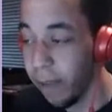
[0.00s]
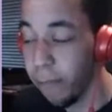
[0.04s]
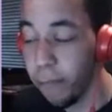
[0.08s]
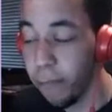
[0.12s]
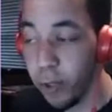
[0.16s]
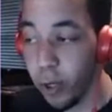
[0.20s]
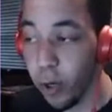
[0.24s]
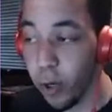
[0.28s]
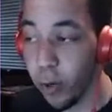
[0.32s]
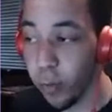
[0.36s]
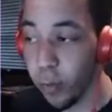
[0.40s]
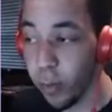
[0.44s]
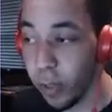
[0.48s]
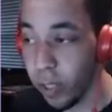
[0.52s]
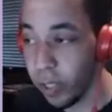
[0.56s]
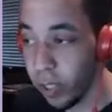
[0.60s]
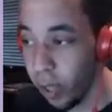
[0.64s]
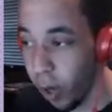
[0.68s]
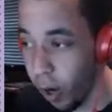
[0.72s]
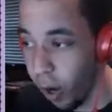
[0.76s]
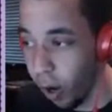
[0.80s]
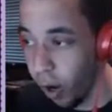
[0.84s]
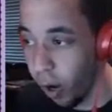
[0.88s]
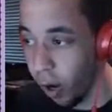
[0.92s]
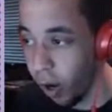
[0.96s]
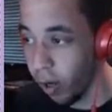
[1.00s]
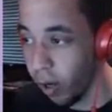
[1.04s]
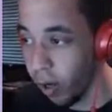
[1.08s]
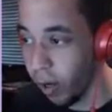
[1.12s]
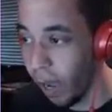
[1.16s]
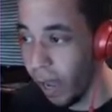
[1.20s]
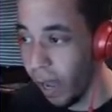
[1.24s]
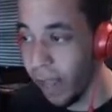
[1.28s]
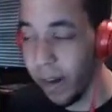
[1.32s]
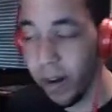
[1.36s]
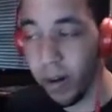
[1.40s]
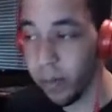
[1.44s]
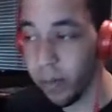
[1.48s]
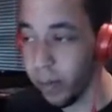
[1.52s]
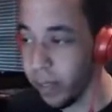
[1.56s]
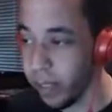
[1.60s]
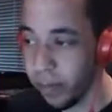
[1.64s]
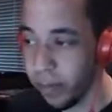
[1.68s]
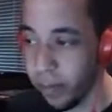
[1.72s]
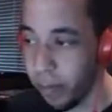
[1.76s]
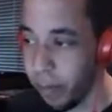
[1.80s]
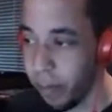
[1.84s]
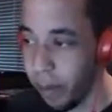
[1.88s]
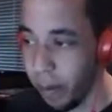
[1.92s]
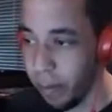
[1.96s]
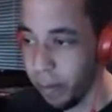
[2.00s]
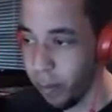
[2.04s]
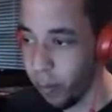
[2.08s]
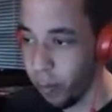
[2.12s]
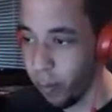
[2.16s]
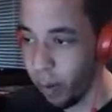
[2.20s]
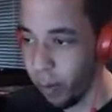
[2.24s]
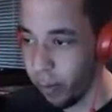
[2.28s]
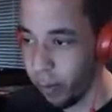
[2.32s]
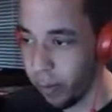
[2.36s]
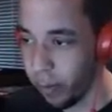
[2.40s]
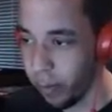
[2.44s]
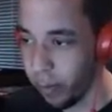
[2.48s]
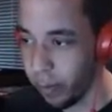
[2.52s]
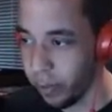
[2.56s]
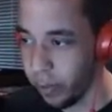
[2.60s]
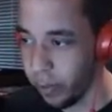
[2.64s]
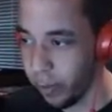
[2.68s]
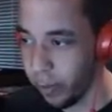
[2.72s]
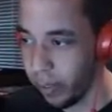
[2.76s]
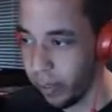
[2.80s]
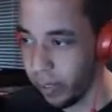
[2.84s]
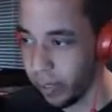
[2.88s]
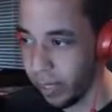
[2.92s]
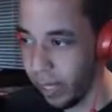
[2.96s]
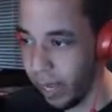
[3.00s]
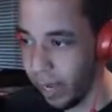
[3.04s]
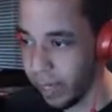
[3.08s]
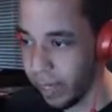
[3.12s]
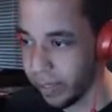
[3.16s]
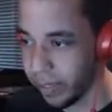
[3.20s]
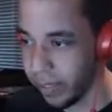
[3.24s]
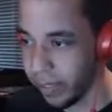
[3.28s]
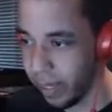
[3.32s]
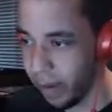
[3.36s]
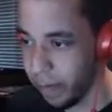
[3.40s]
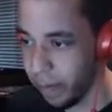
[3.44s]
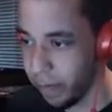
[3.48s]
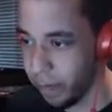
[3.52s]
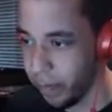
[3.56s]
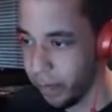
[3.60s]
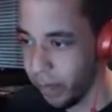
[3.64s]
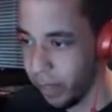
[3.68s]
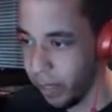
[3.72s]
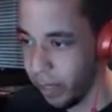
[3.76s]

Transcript: if you'll recall, I don't really remember what we were doing last time.